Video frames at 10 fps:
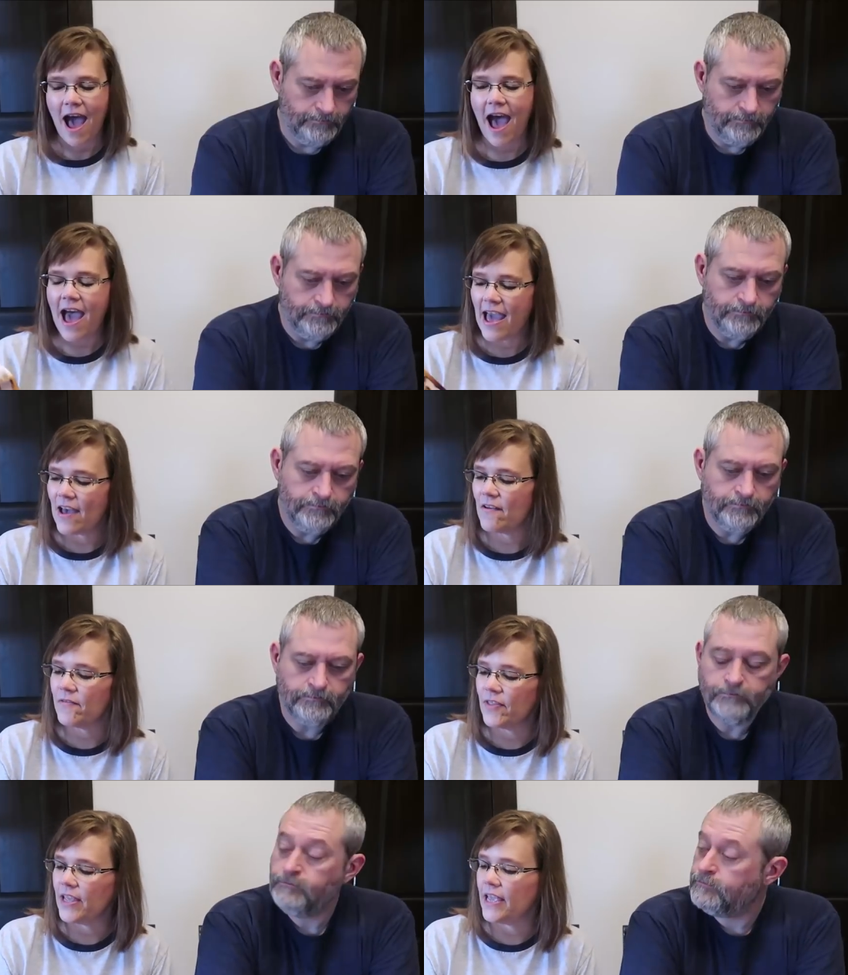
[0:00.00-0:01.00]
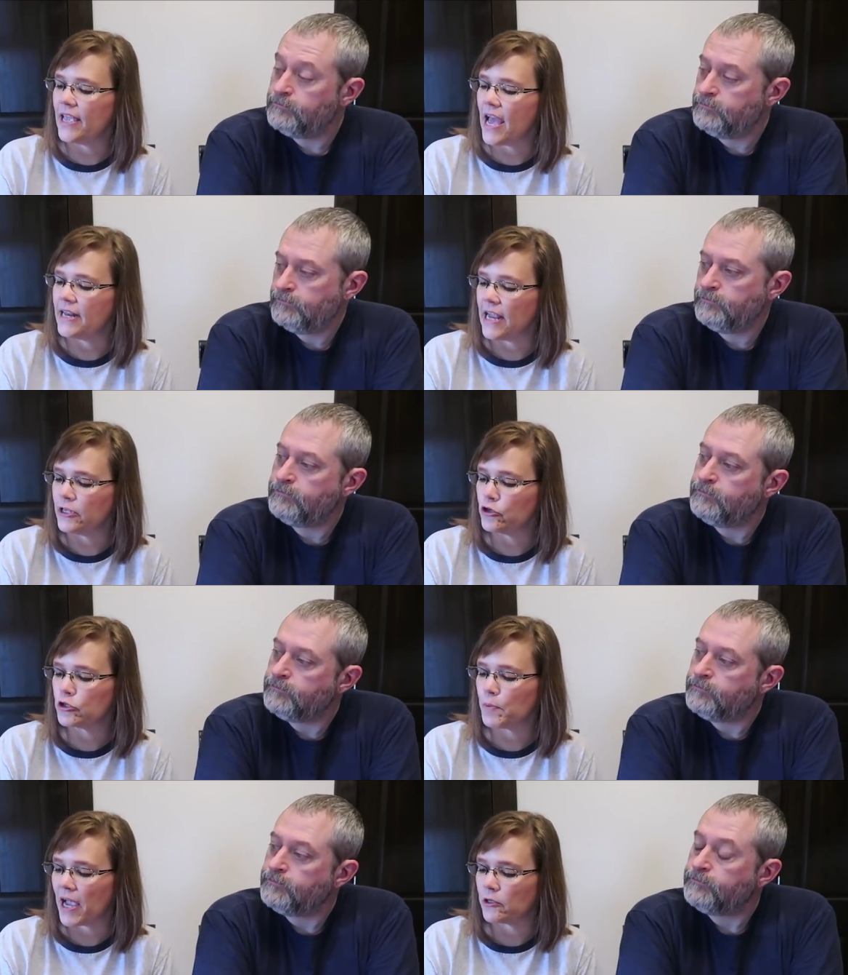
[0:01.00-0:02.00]
Speaker 1: I have the
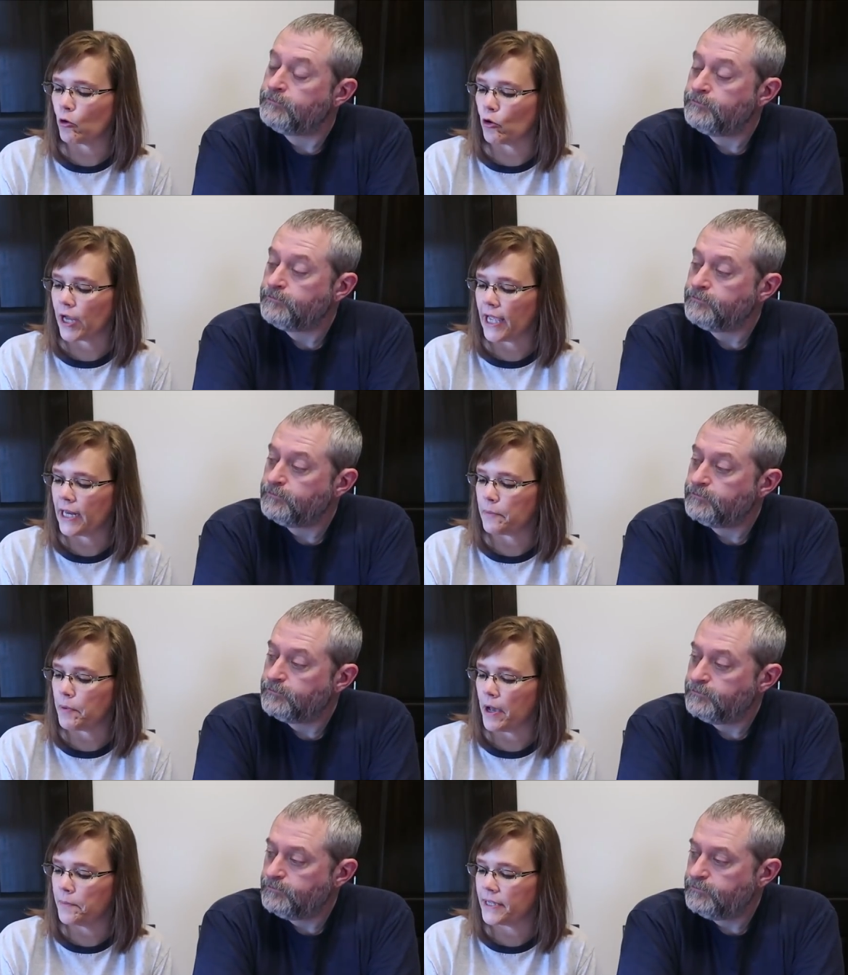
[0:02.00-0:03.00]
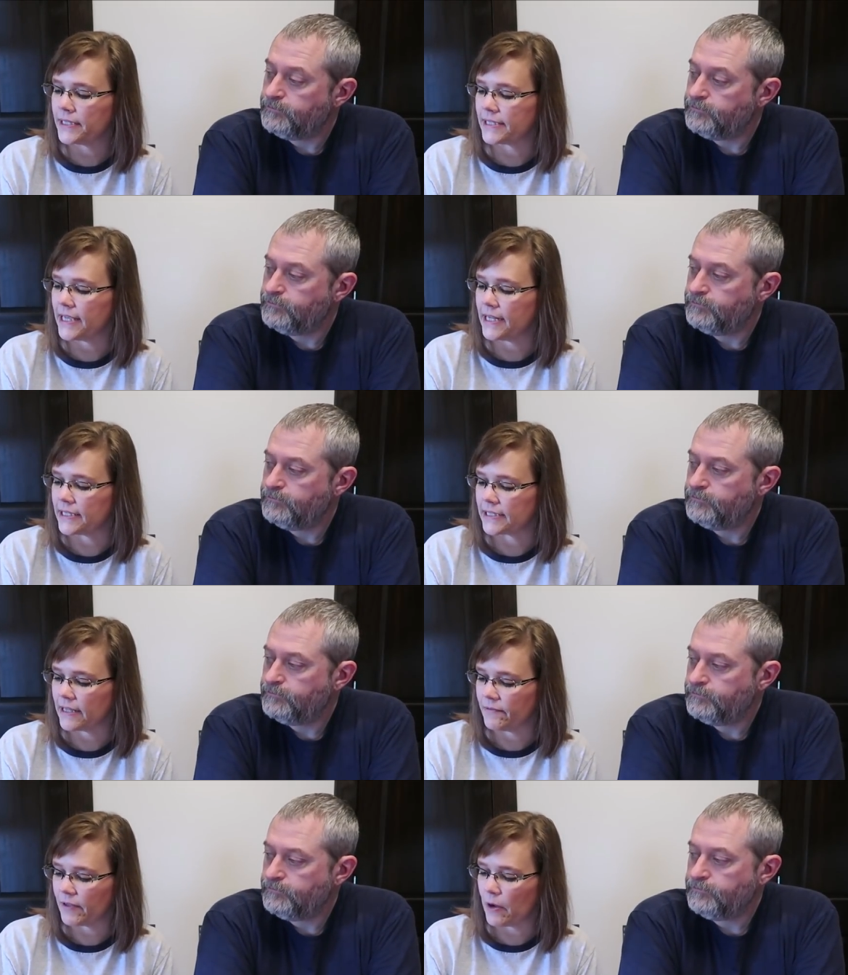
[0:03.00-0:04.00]
Nature's Path Organic Pumpkin Seed and
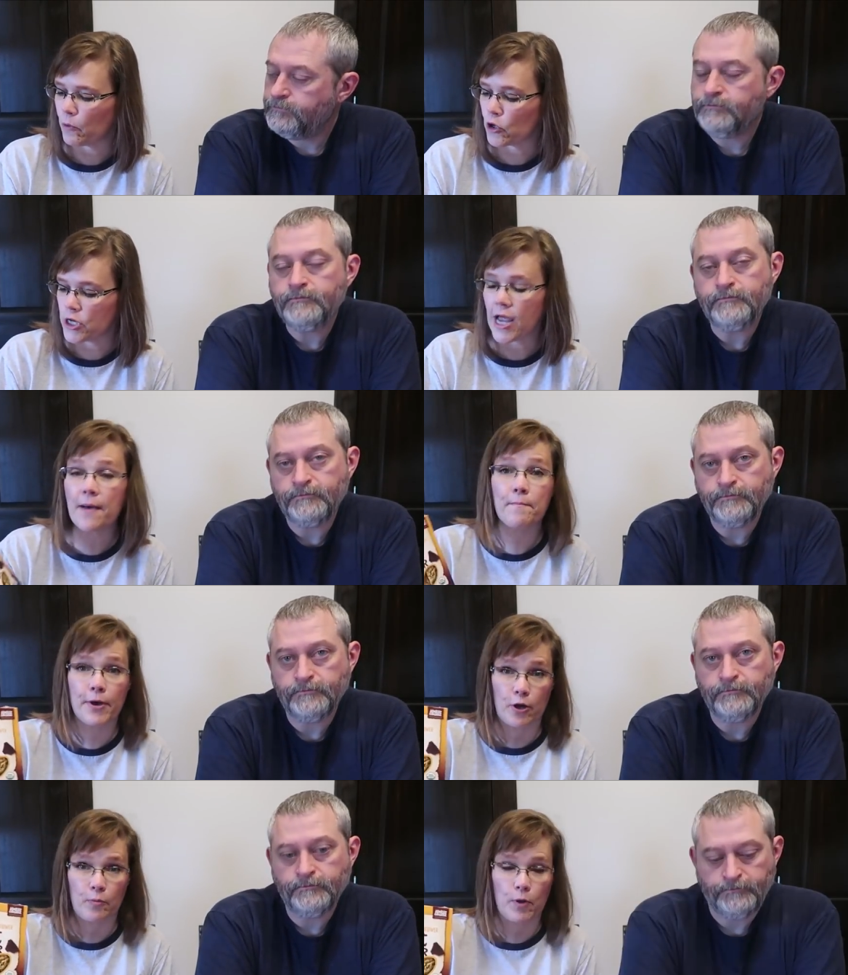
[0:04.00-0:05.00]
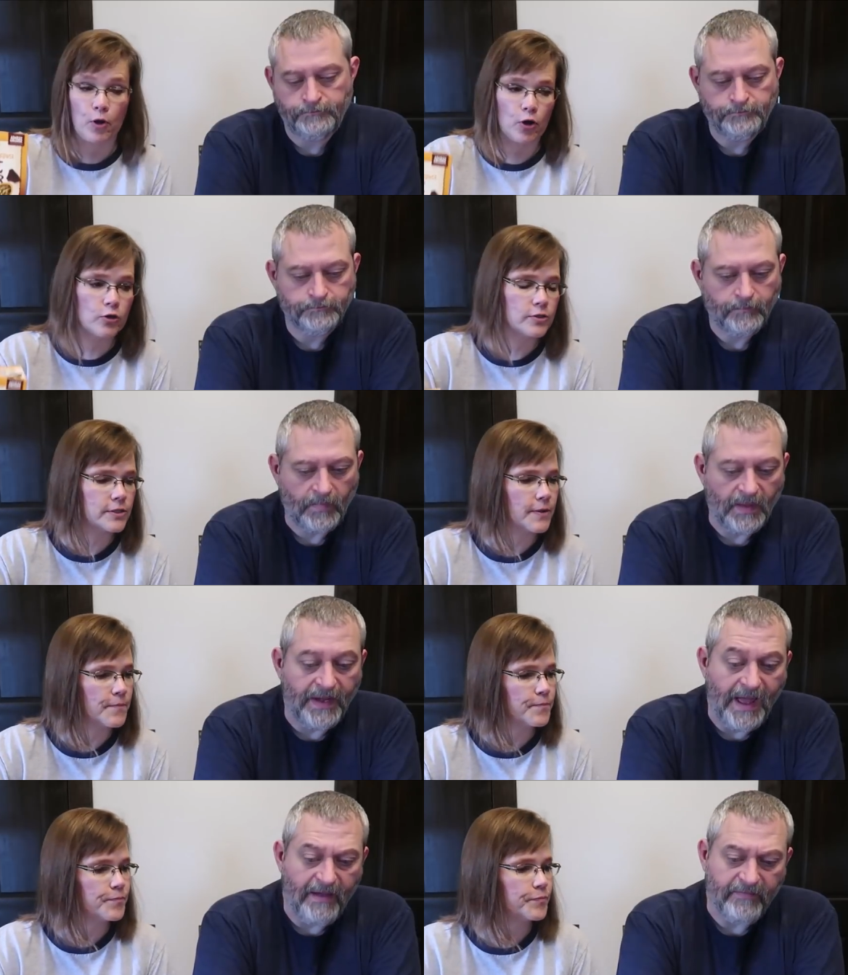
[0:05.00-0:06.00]
Sunflower Nut Butter Bars.
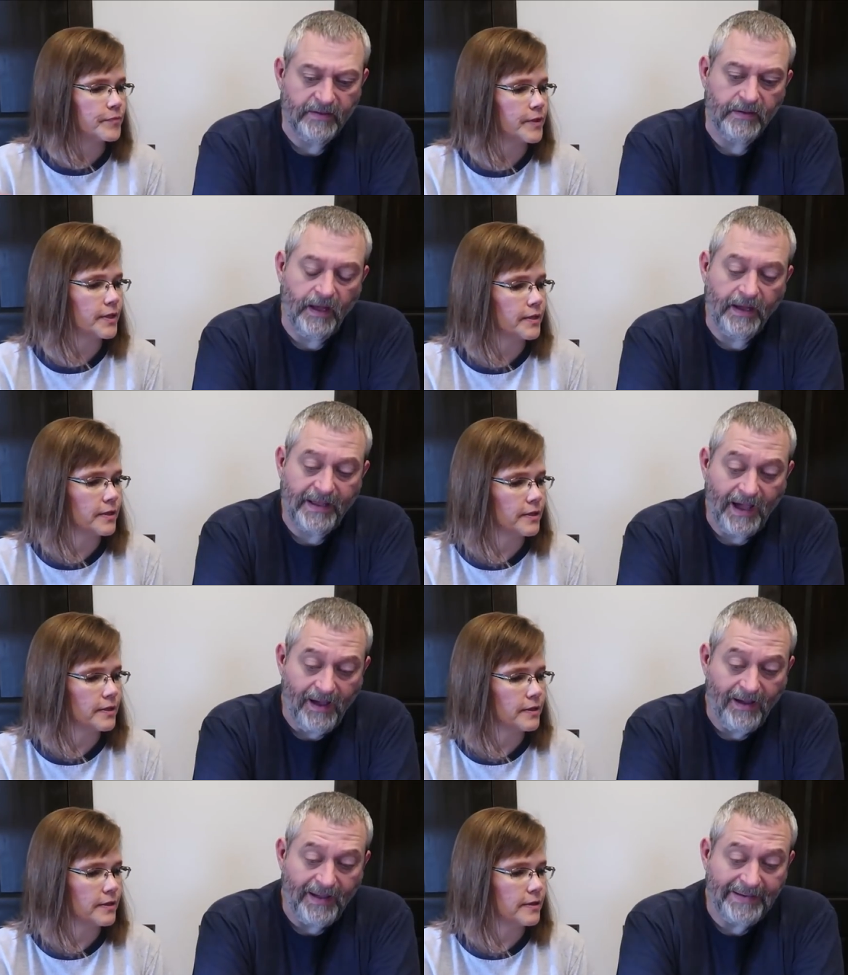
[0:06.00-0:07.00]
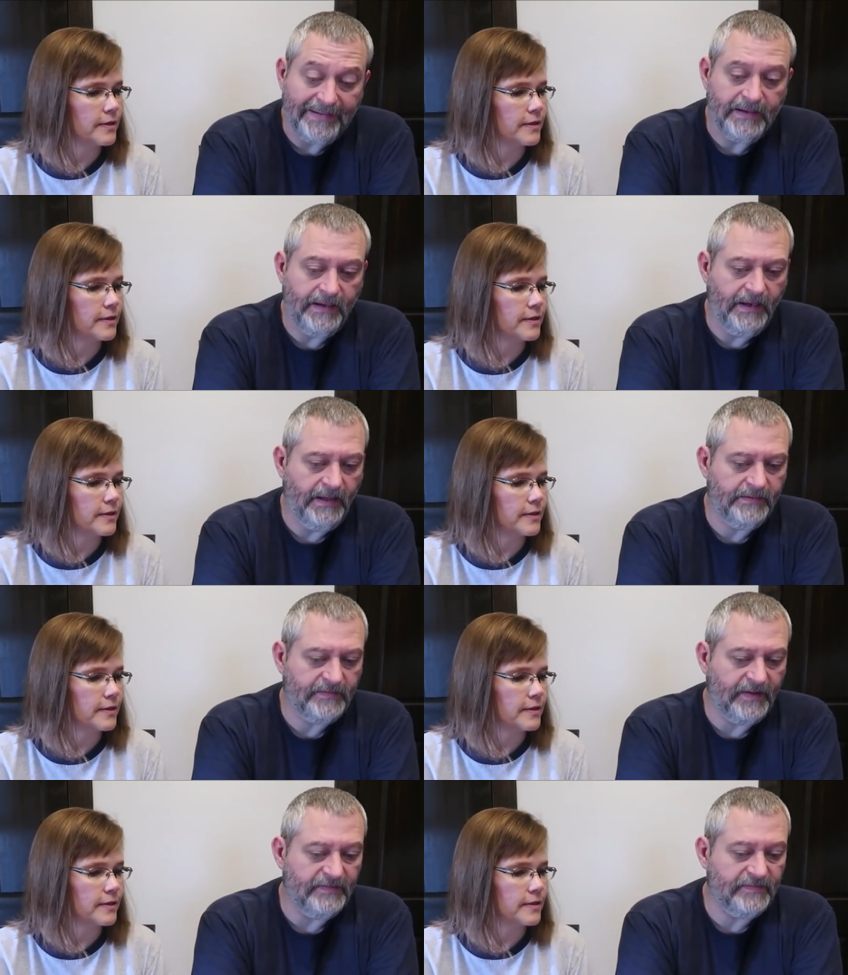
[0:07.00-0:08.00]
Speaker 2: And I have a Kind
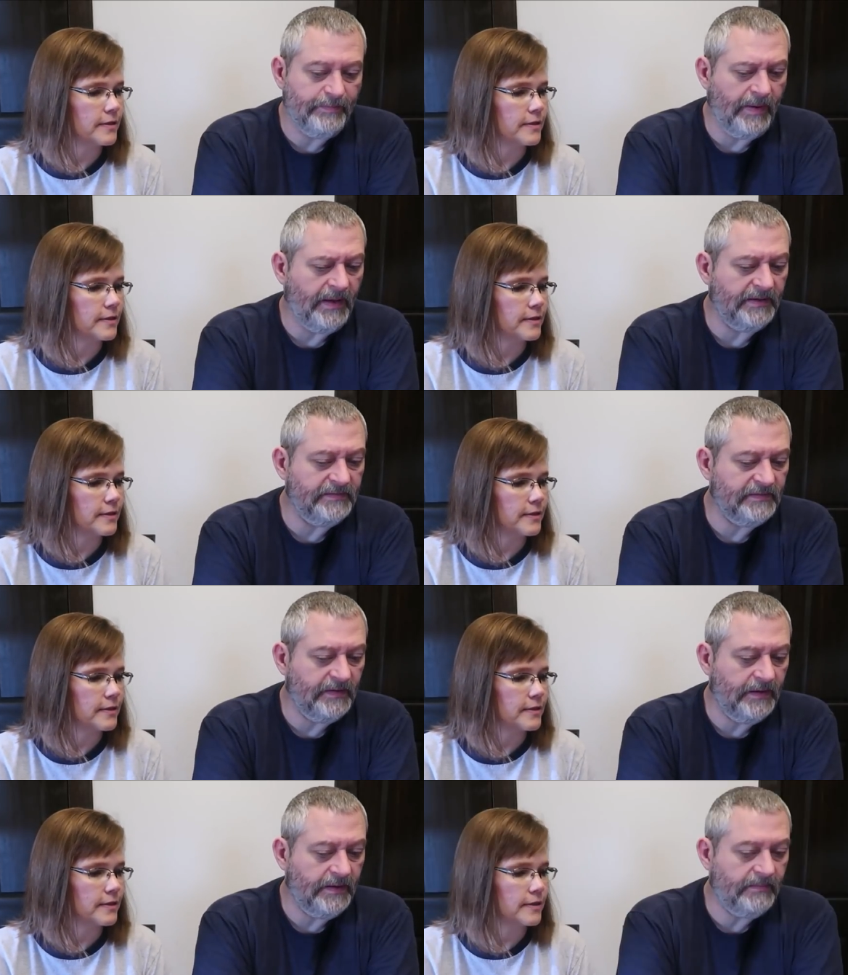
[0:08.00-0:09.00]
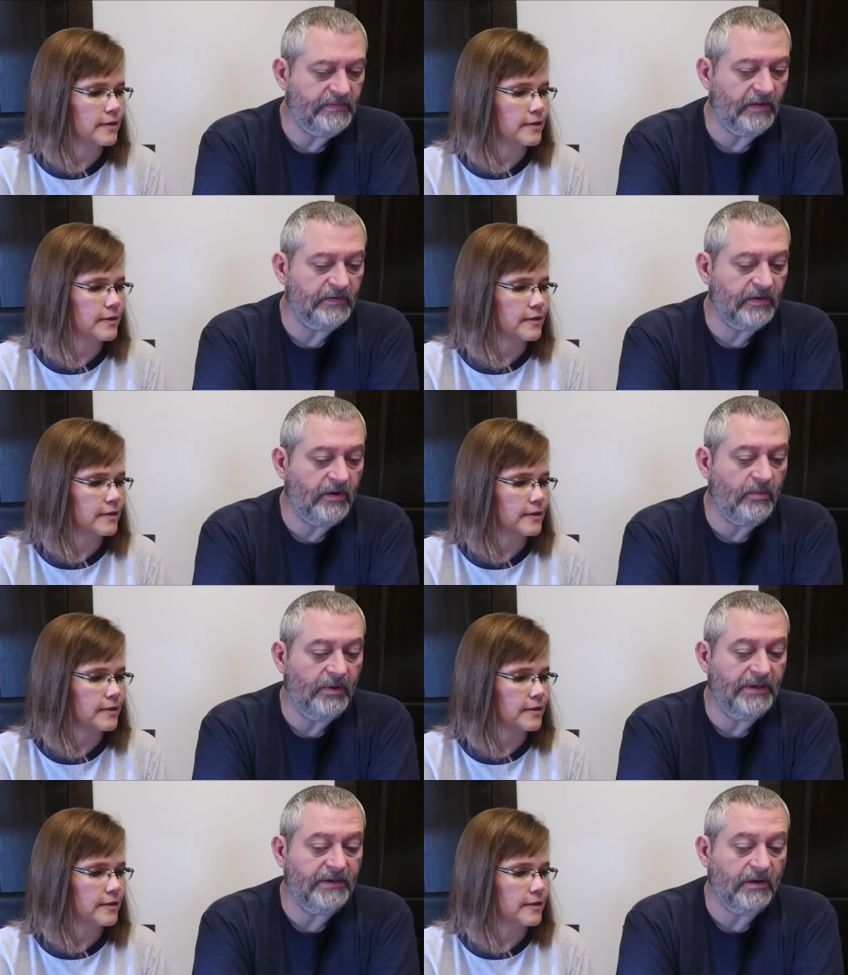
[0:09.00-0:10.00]
Nuts and Spice Salted
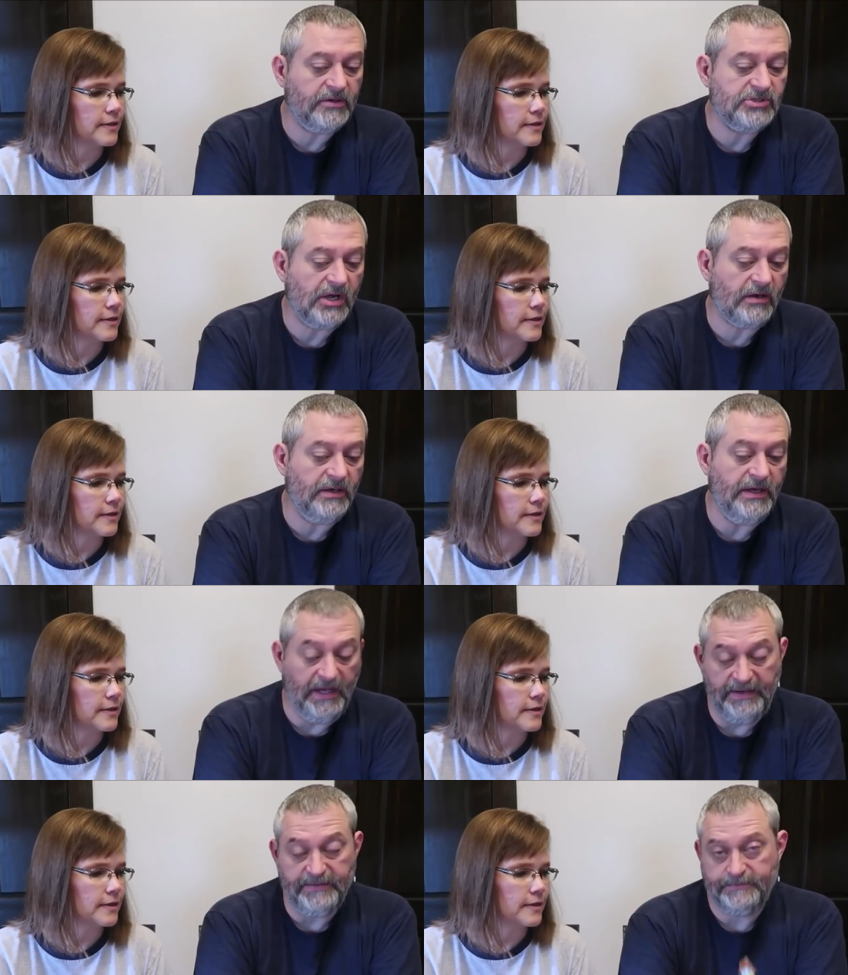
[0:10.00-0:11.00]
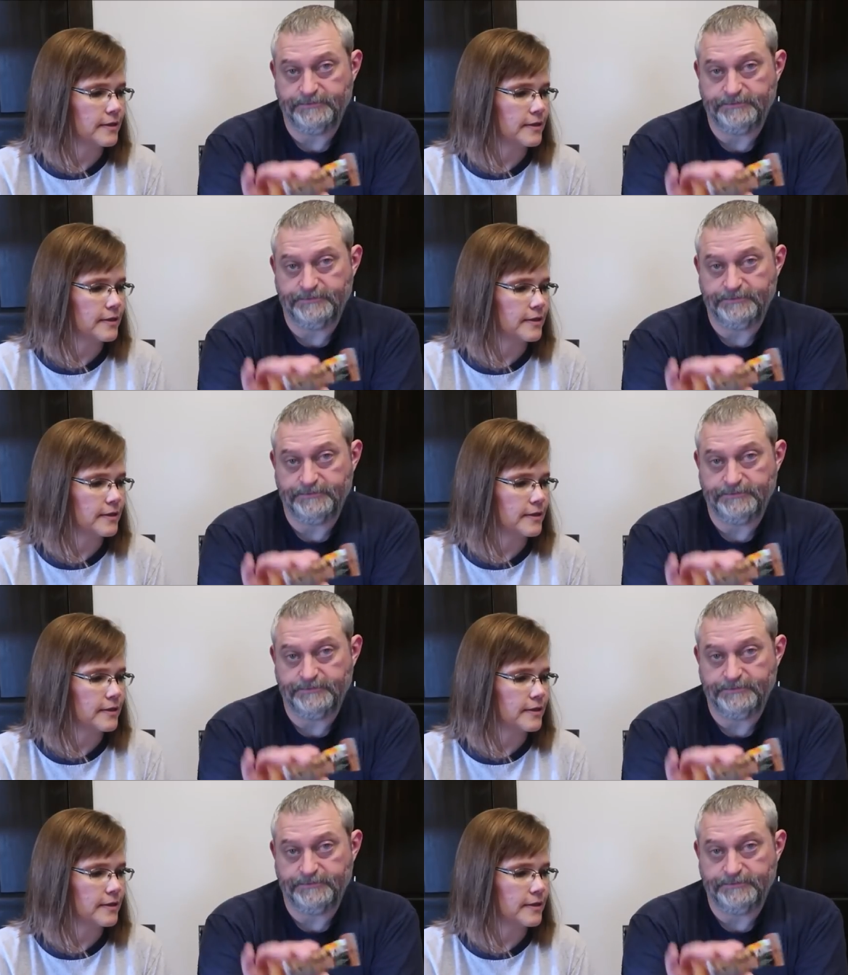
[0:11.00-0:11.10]
Caramel and Dark Chocolate Nut.